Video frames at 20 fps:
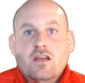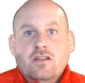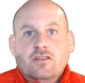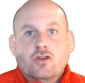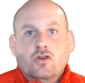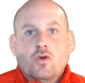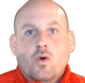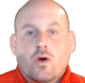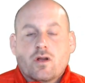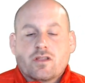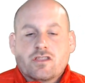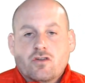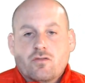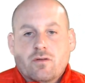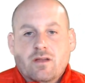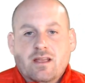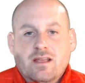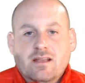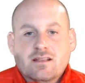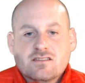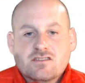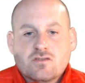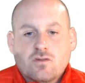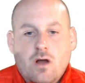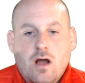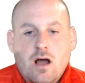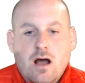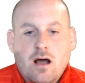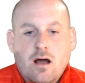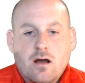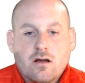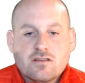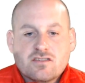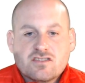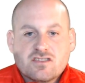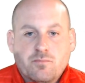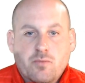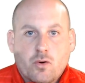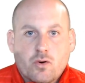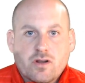the North Koreans
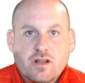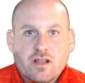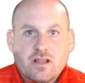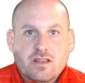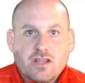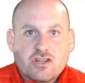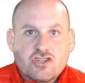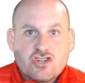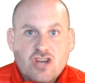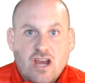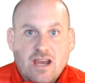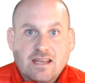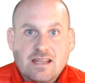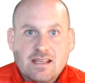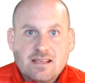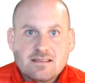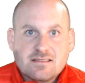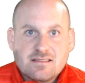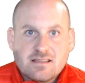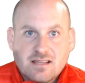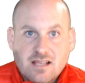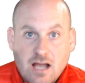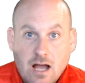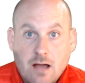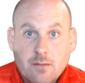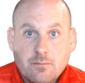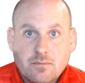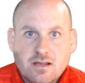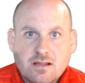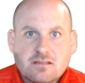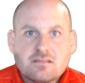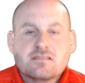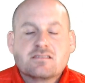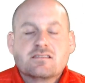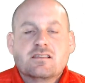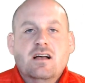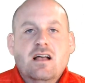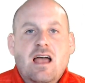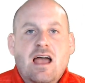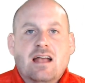supported the Chinese and communists,
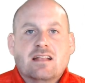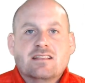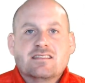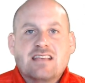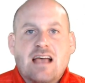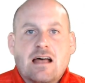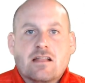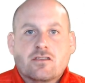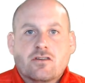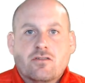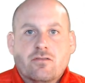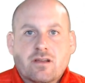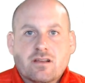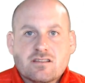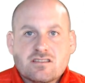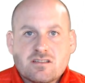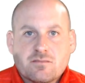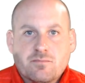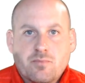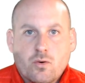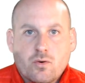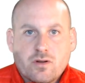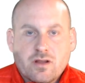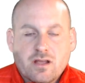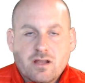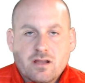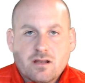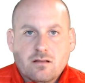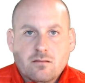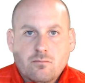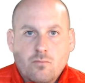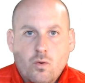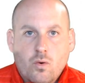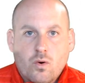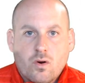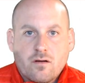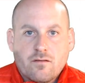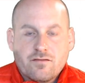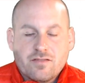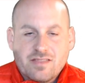and South Korea supported
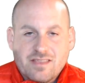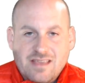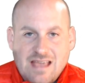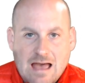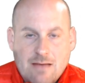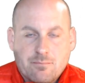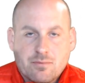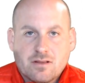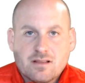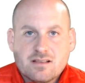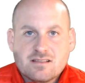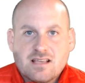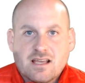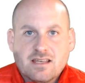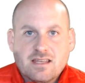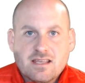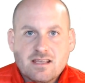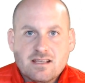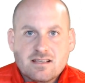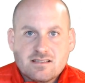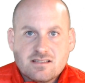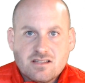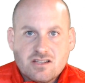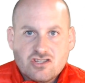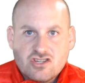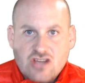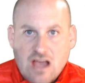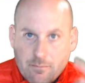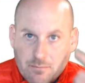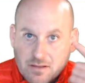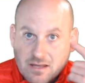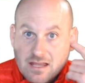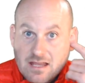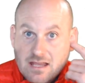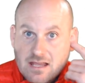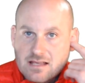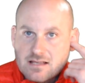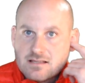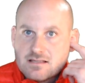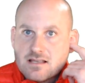more of the capitalist ideas and the
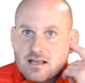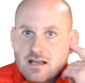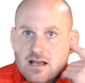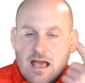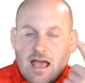Japanese.